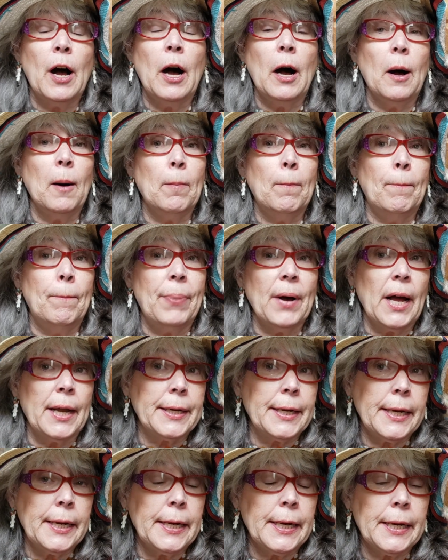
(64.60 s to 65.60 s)
a
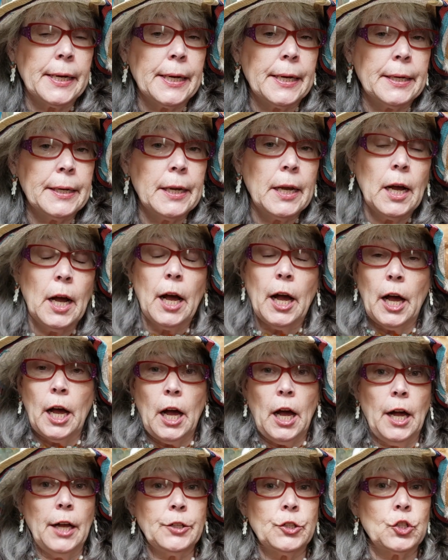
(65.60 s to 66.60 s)
bunny,
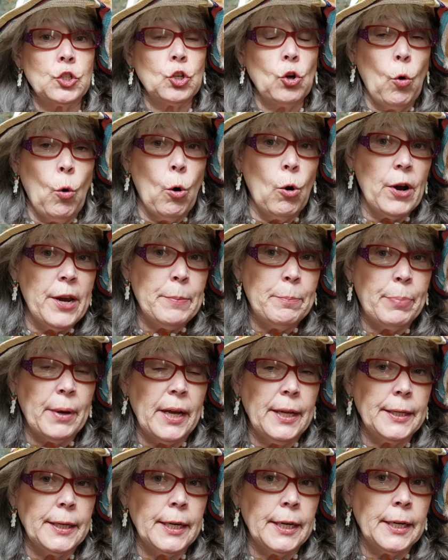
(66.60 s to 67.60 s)
a toy
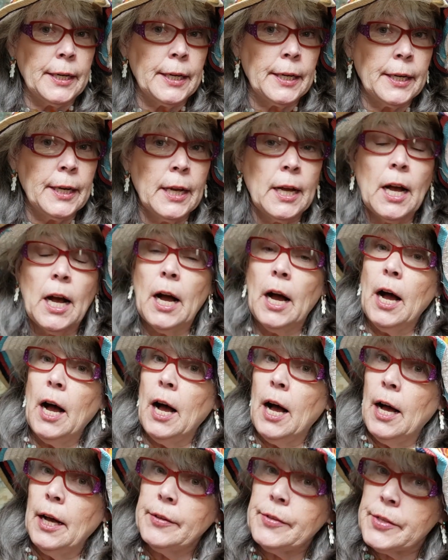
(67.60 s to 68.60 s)
bunny,
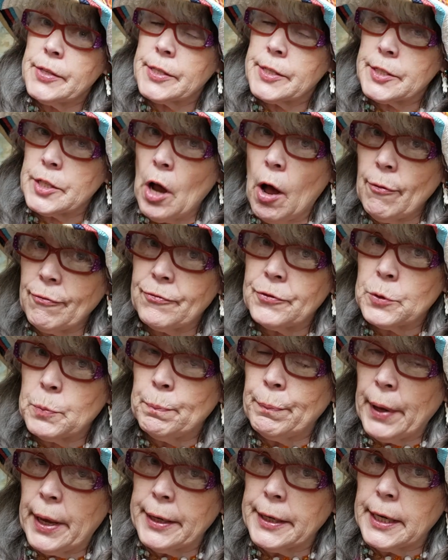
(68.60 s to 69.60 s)
a stuffed
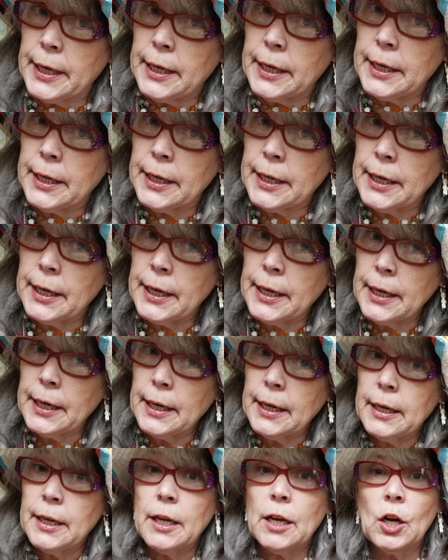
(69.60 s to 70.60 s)
bunny,
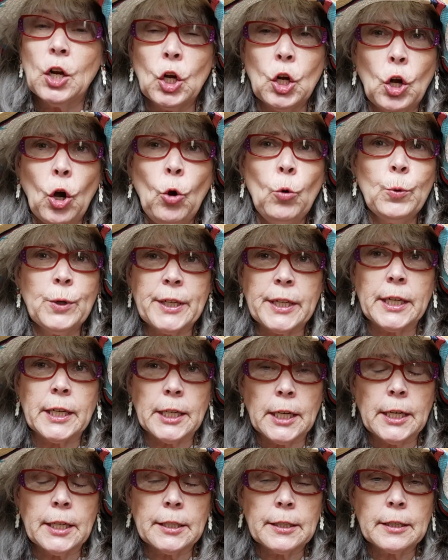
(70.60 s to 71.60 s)
go
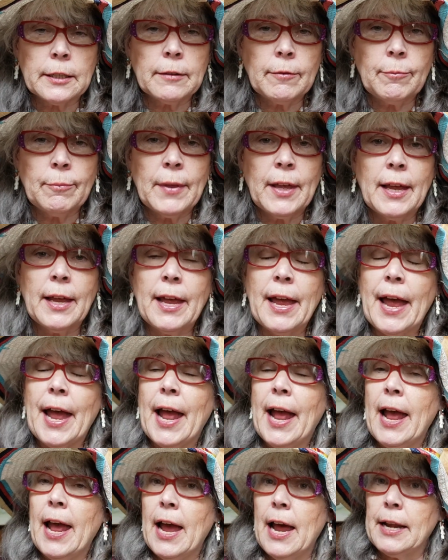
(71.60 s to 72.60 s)
get it
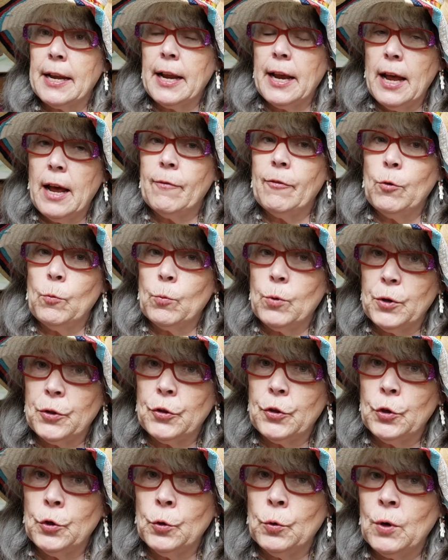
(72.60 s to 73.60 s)
and have it
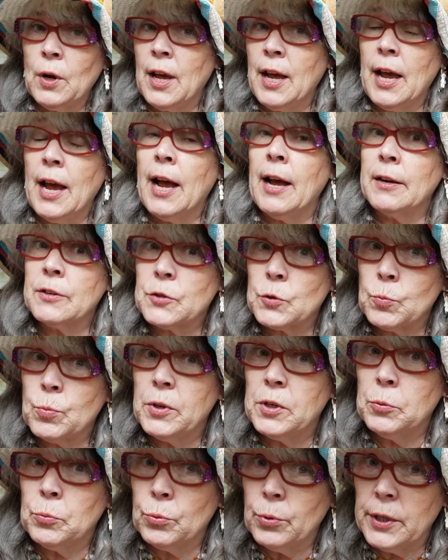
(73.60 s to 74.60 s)
with you as
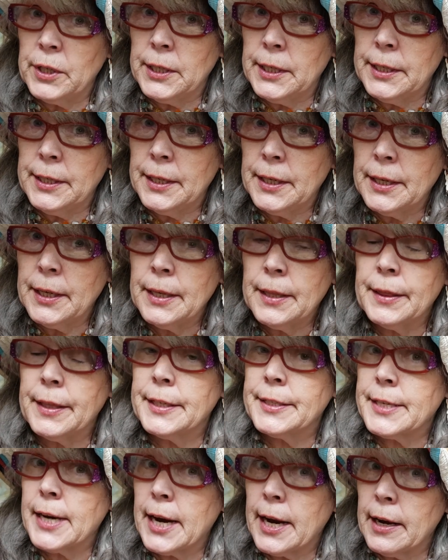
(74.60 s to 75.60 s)
we read the
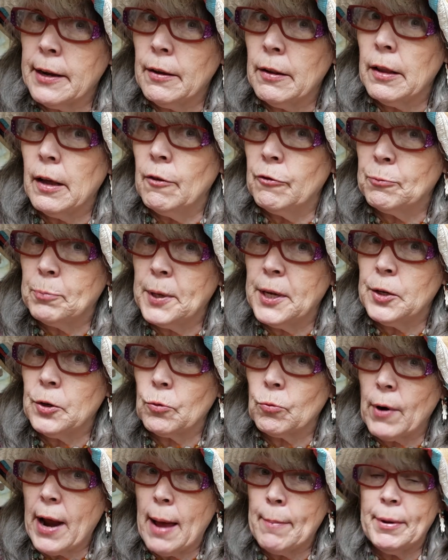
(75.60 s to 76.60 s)
tale of Peter
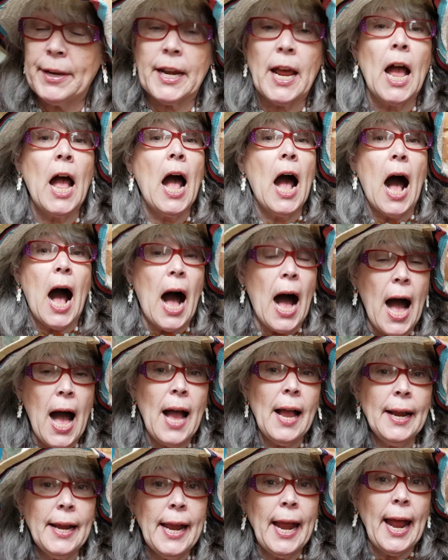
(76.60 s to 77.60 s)
Rabbit.
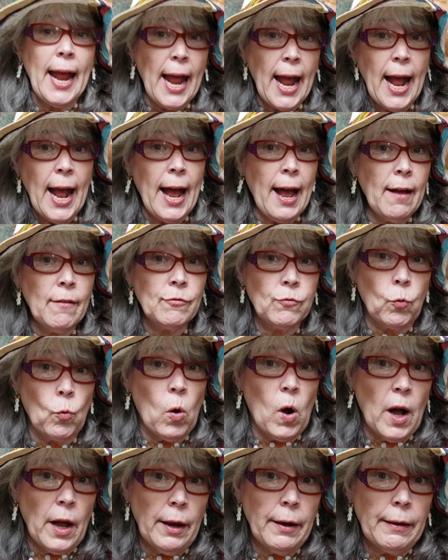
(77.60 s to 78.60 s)
I have
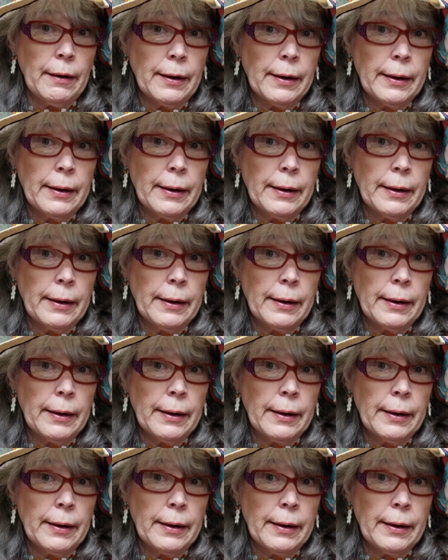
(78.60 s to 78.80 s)
one,